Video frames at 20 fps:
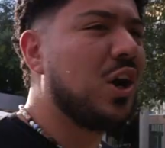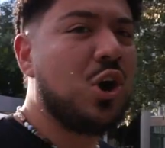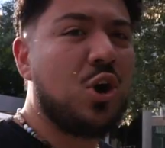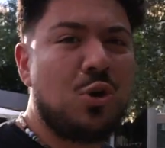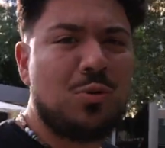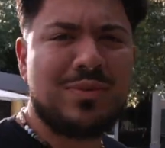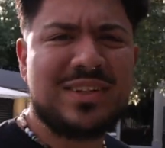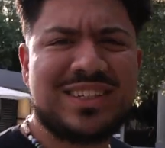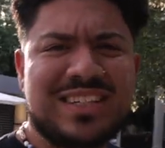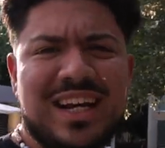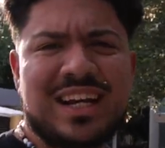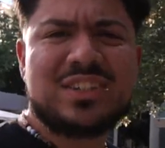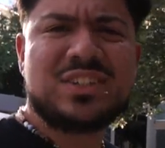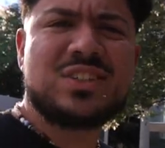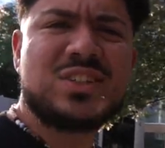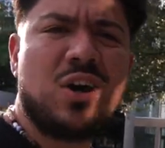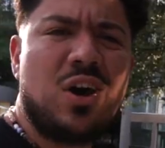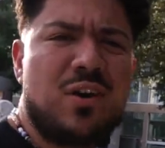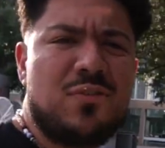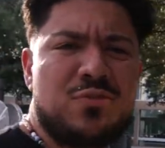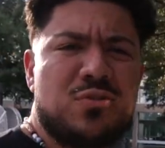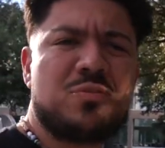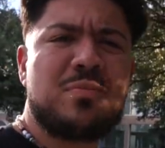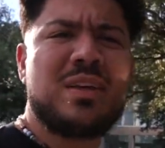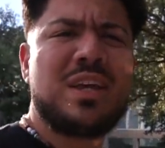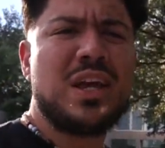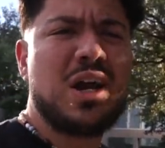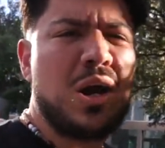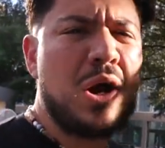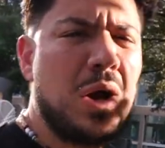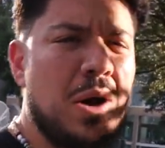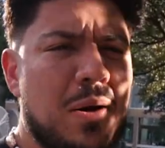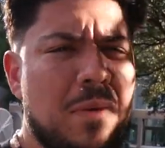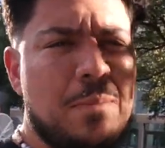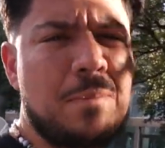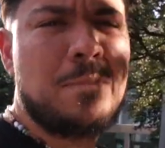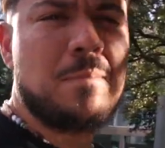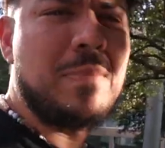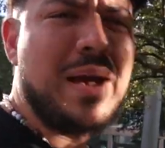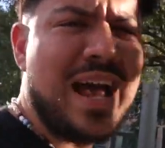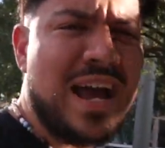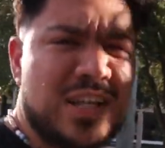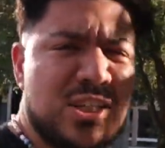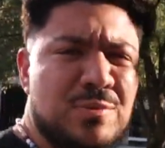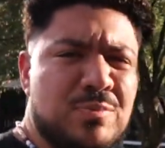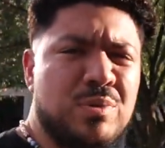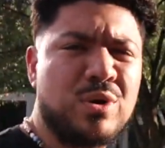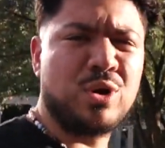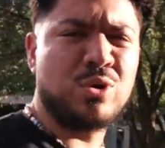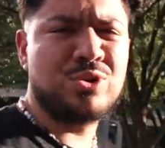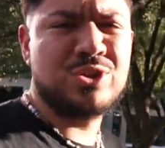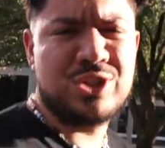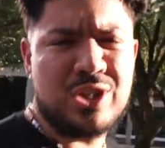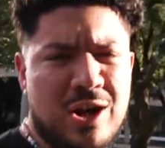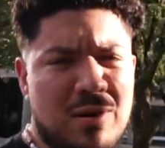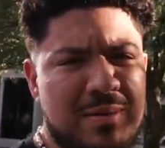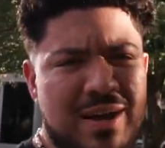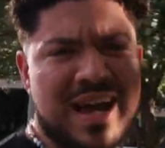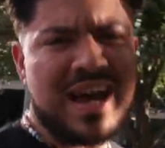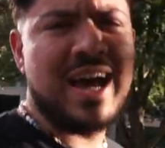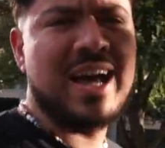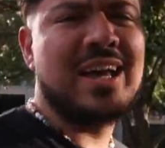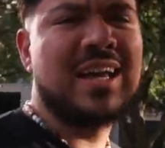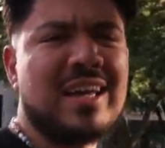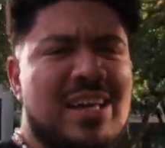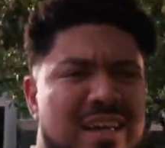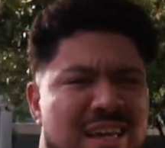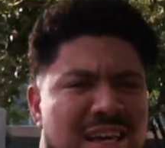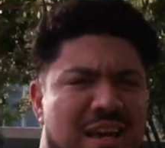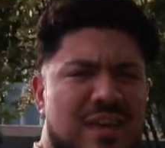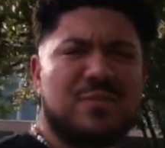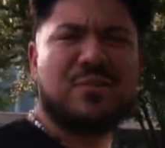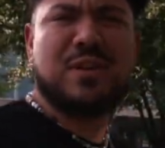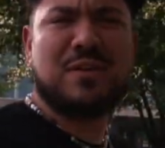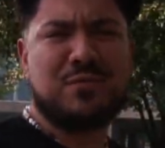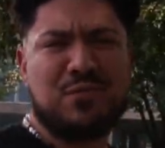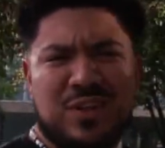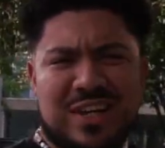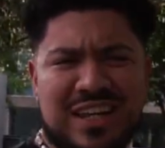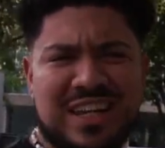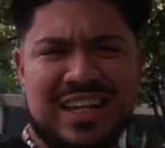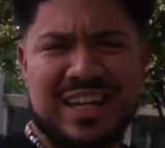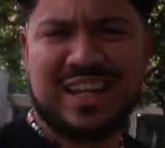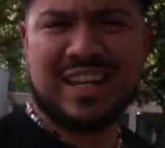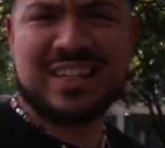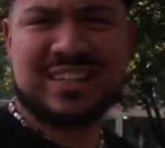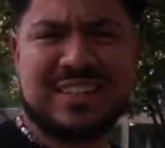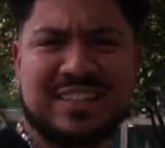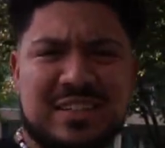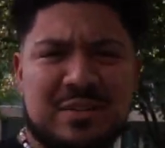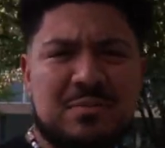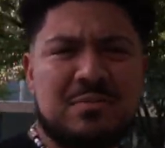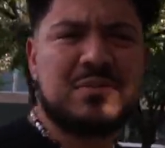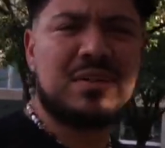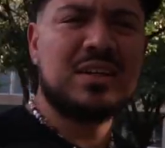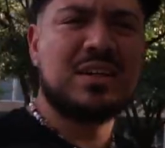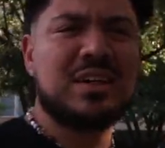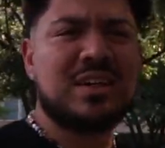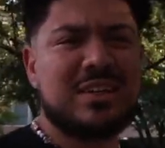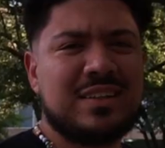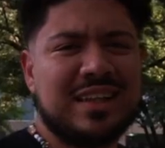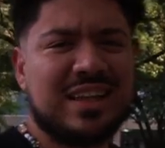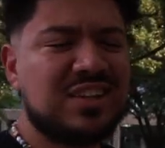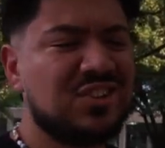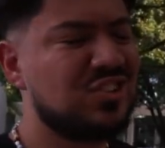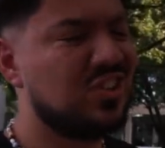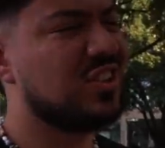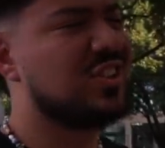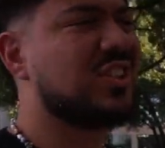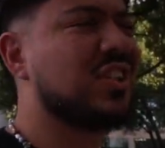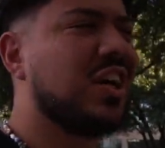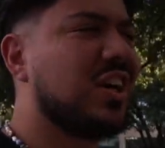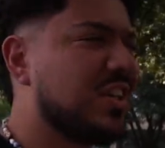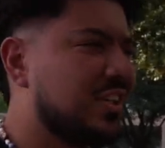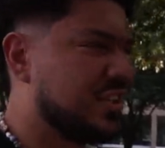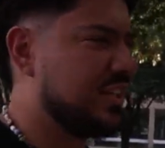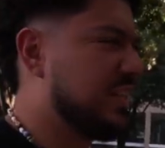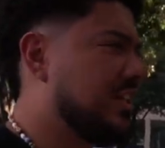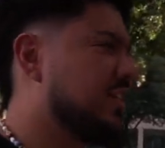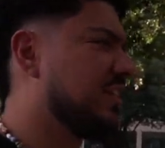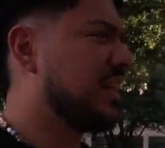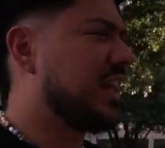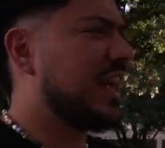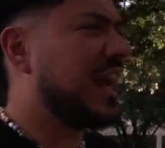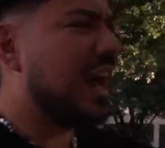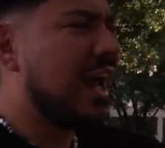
A homeless guy just offered me a Bass Pro Shop hat if I freaking kissed him. That is disgusting. Like,